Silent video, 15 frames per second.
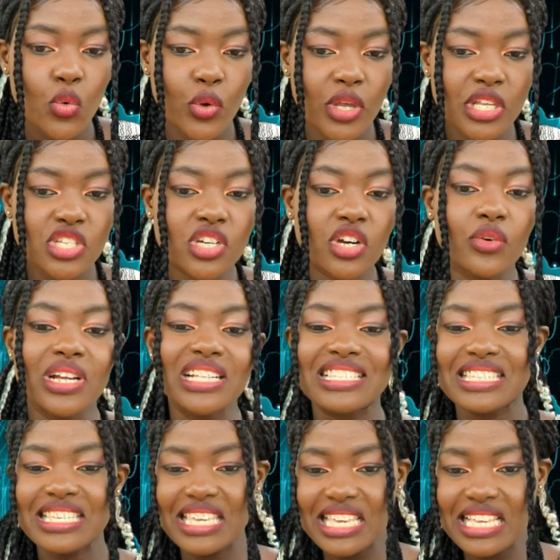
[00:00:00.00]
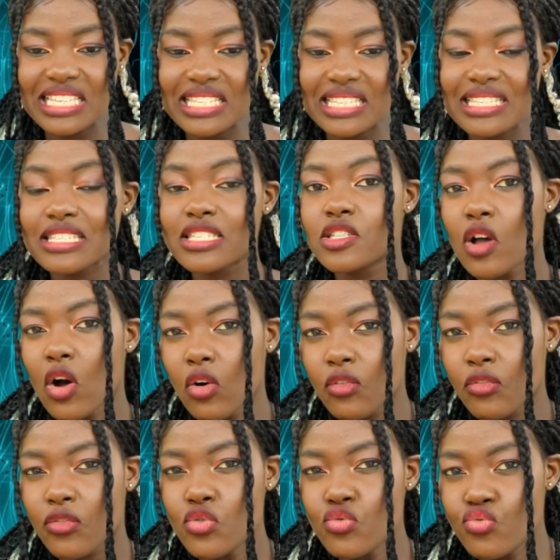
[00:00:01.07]
which guarantees
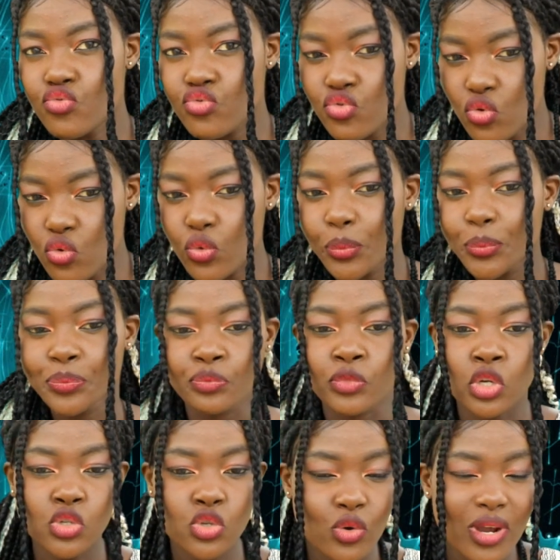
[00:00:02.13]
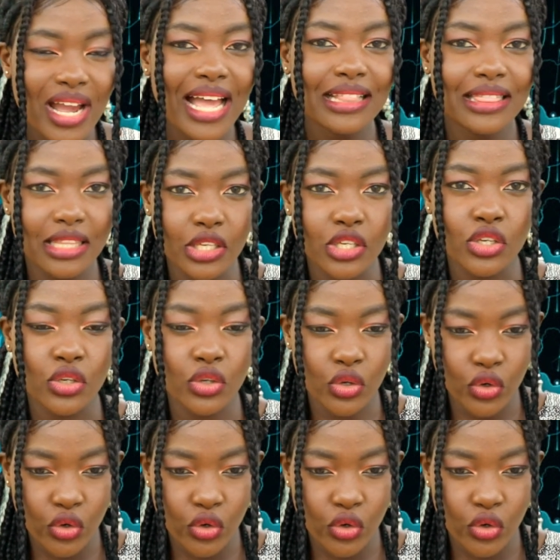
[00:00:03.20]
self-rule to ethnic